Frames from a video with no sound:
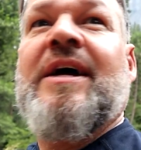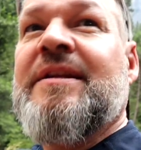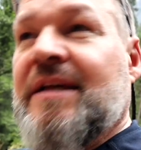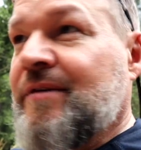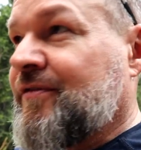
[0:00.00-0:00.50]

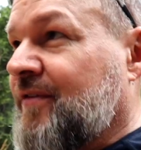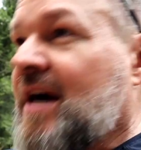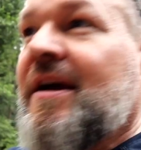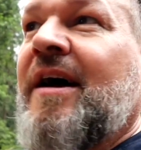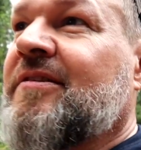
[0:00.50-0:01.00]
and they
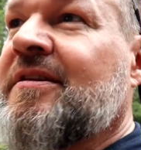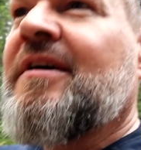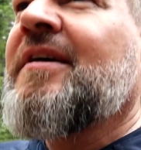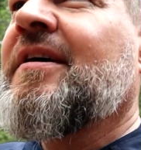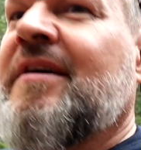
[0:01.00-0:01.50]
flock out.
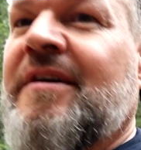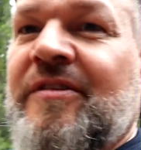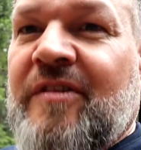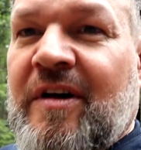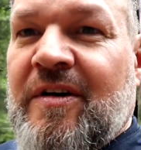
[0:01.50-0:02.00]

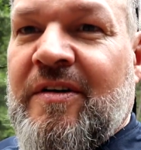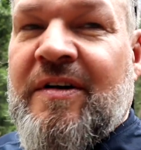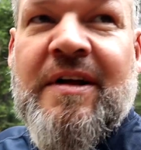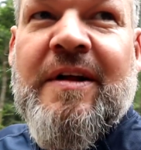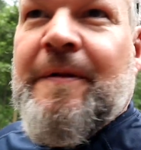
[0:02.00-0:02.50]
So
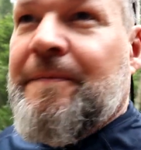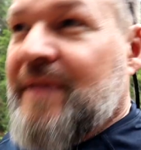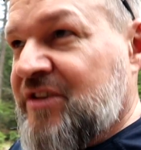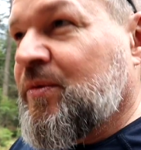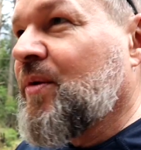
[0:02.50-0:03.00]

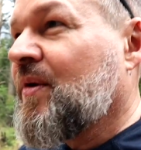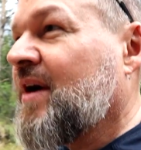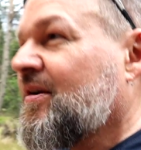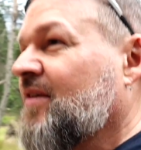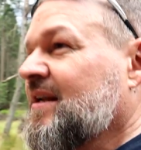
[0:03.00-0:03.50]
that's where we're
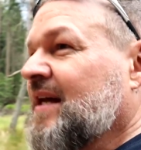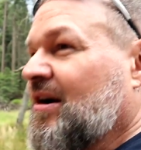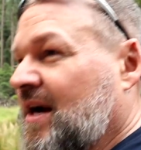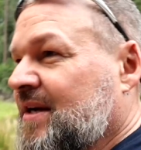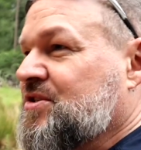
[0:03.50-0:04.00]
at right
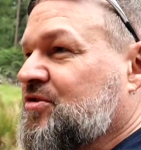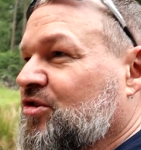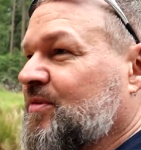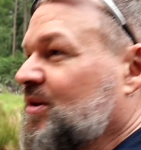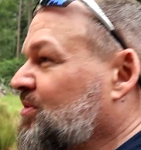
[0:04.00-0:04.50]
now. I
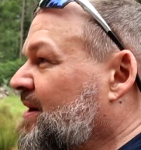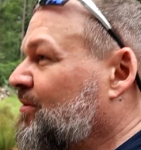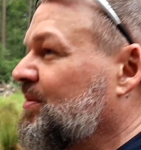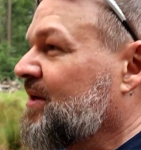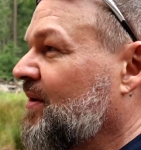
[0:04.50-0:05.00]
assume that
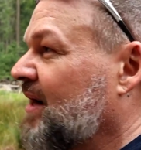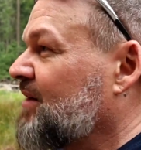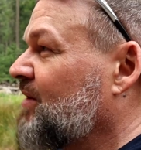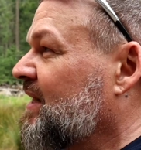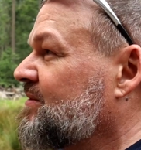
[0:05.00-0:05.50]
probably right
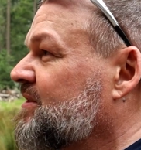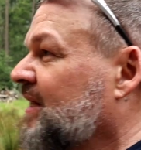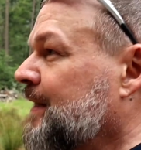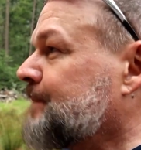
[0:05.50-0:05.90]
around